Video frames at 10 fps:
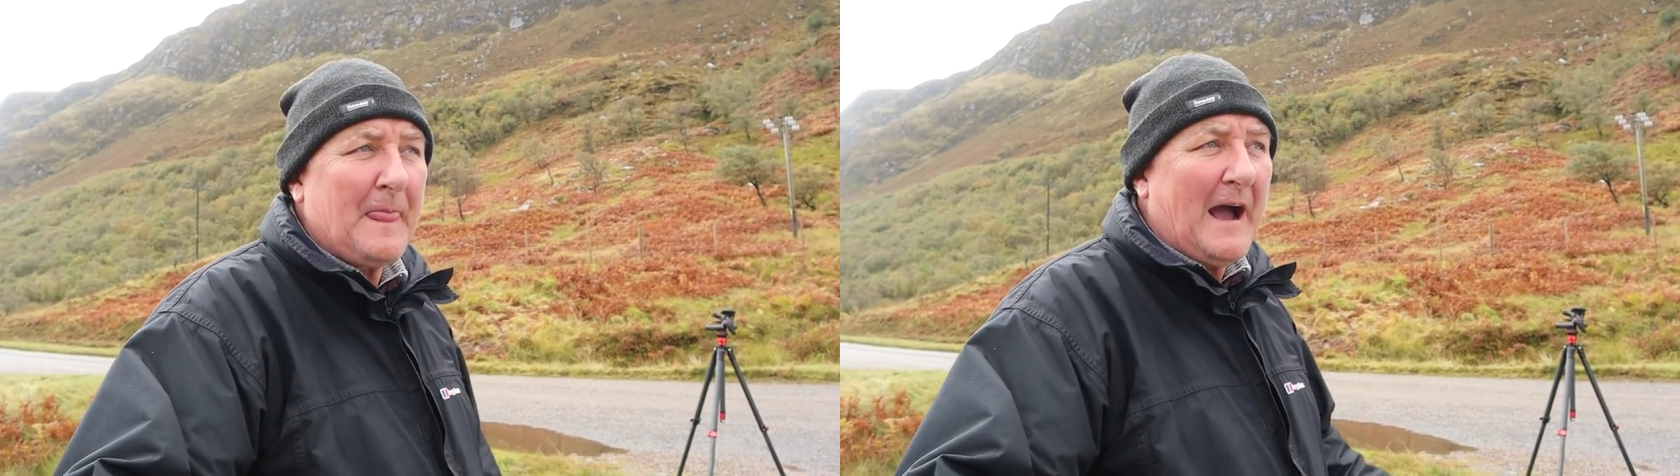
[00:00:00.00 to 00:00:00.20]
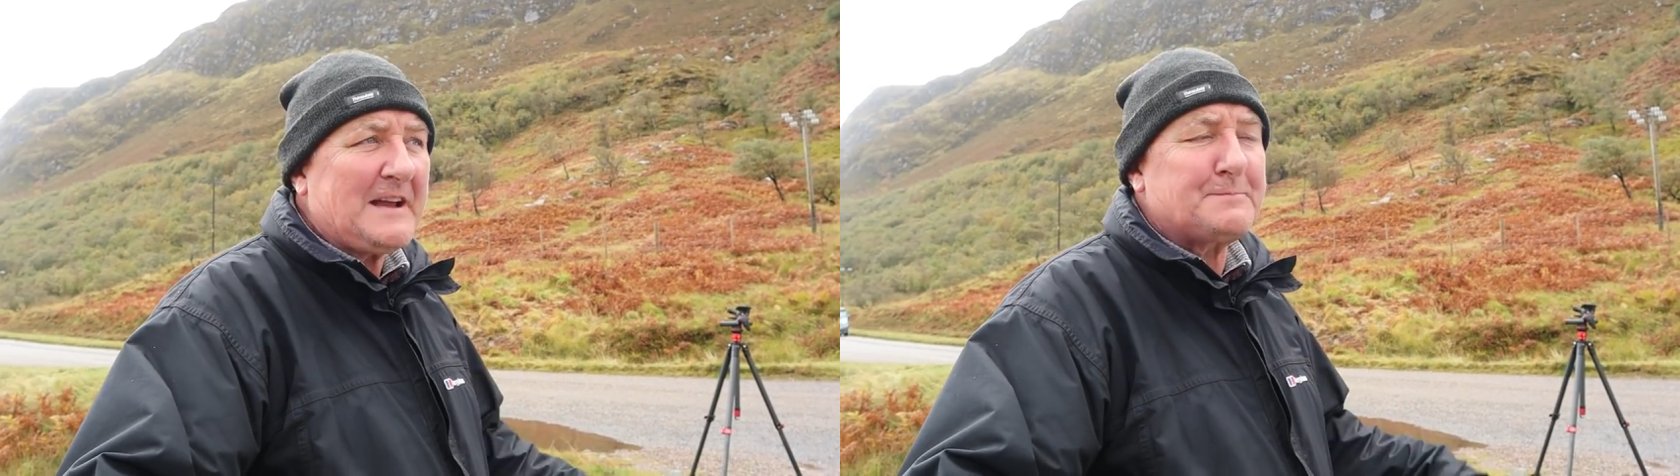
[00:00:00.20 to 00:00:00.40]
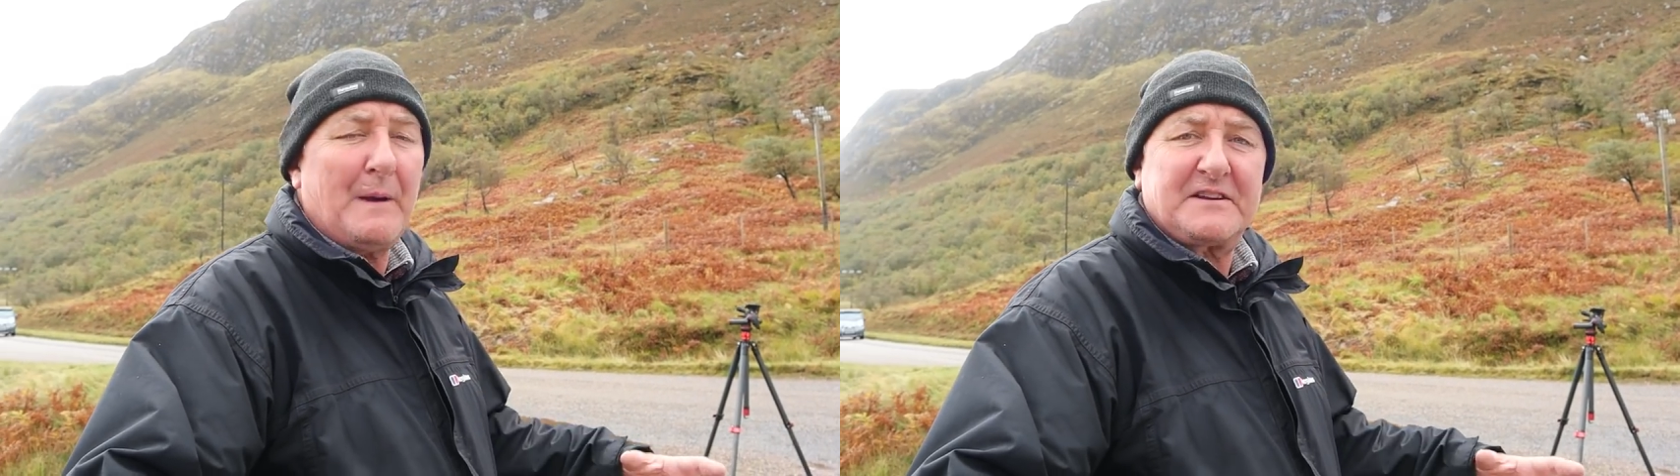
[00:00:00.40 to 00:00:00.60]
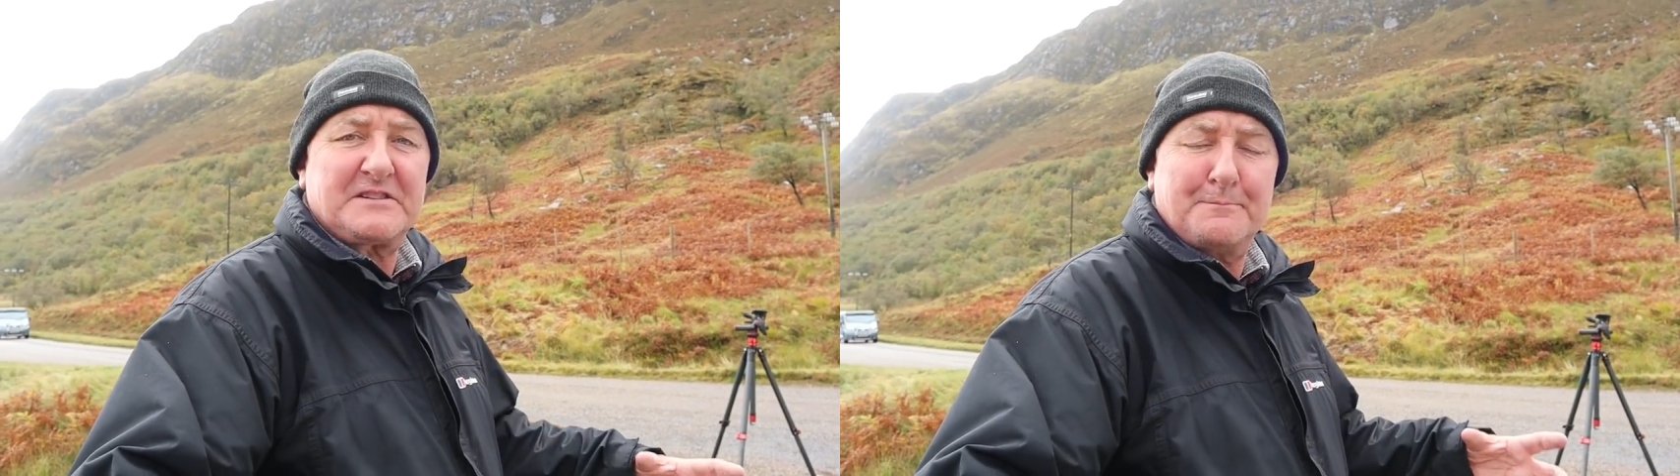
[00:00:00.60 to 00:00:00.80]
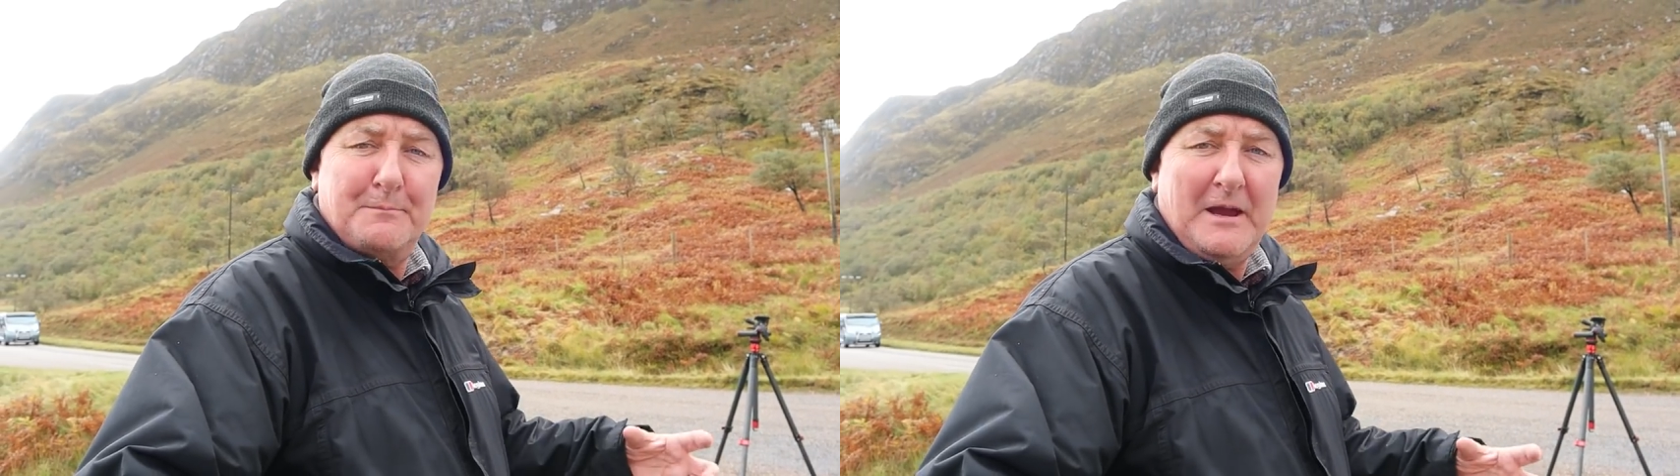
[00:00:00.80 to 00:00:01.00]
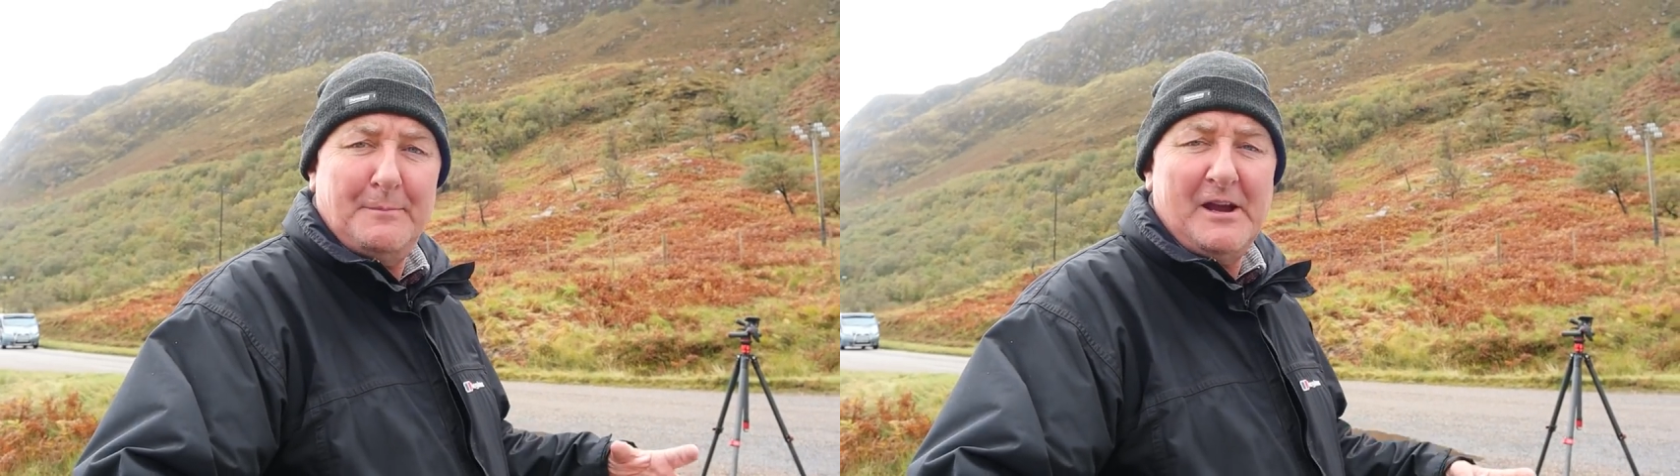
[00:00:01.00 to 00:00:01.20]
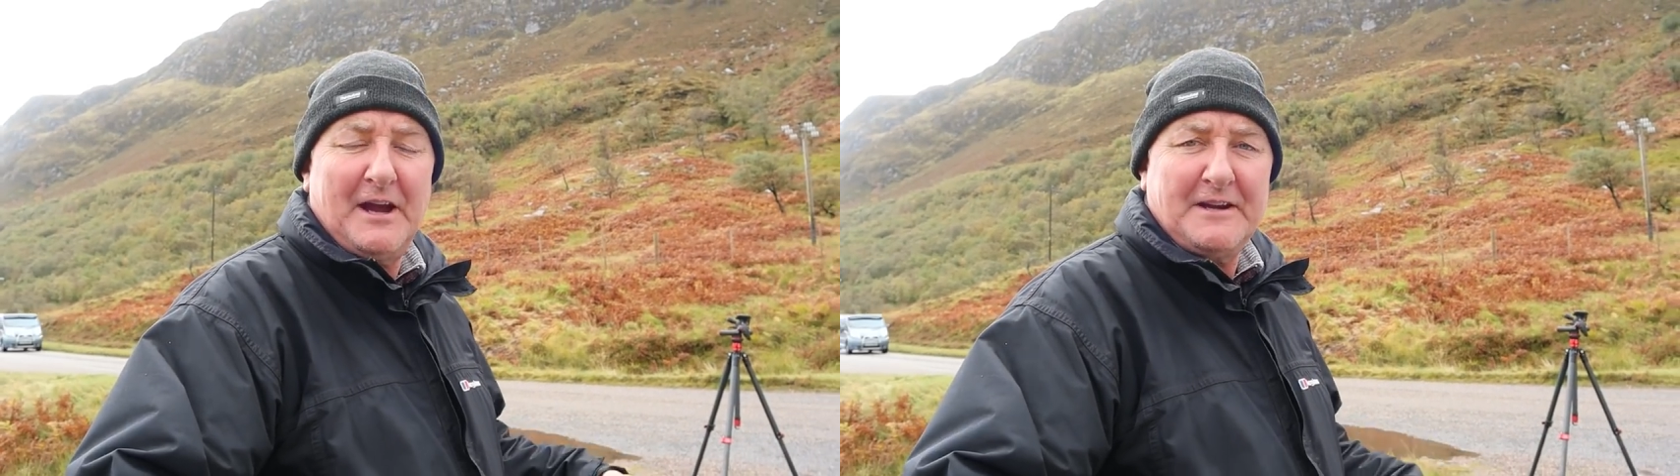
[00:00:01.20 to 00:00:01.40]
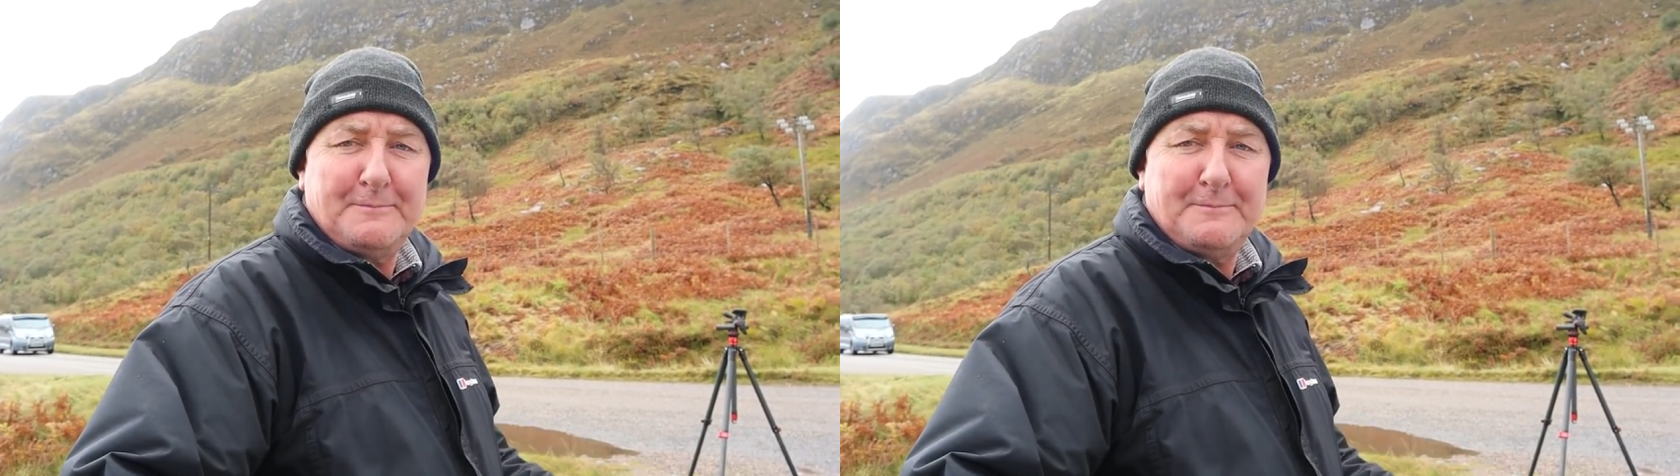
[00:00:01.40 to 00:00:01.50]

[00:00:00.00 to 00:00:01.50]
aspects that maybe I